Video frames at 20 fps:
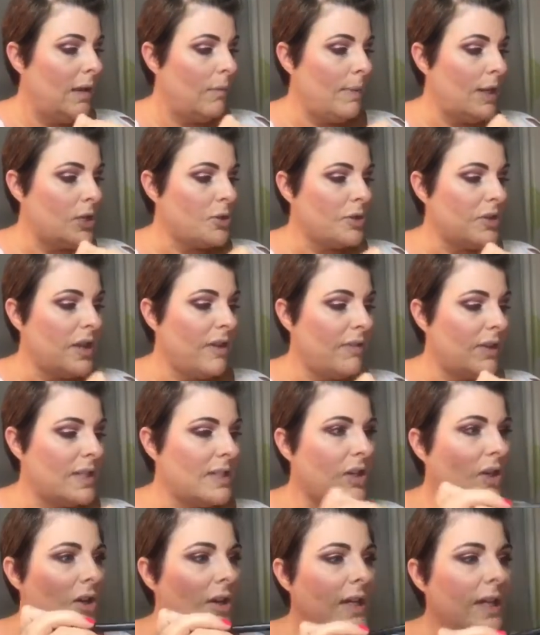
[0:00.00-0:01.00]
Make sure
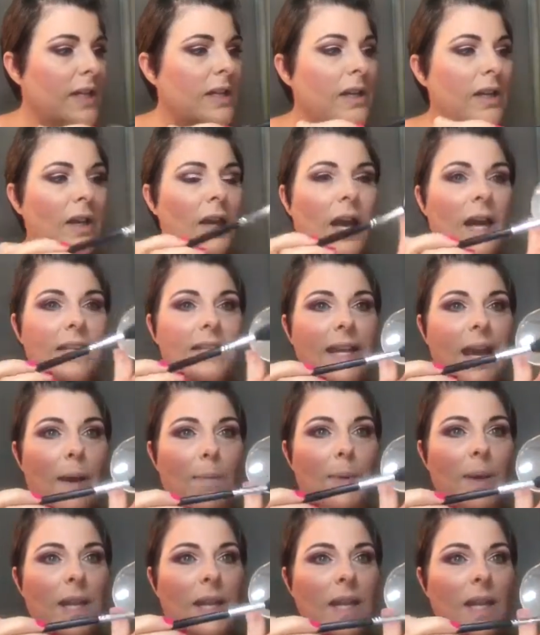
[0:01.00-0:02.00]
nothing's on it. I
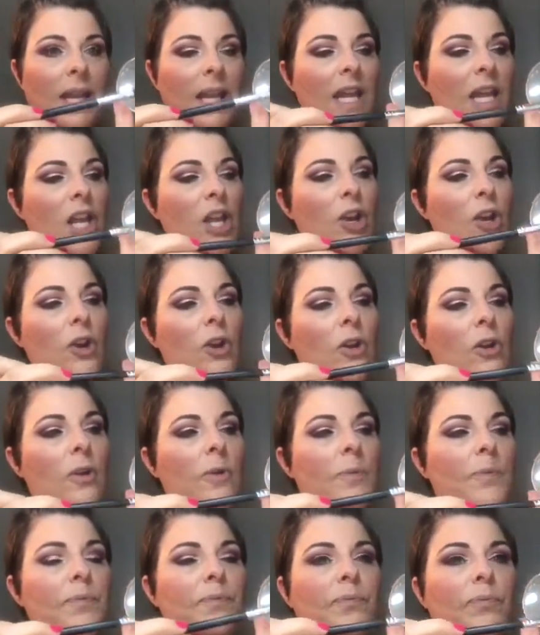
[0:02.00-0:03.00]
tap it in here.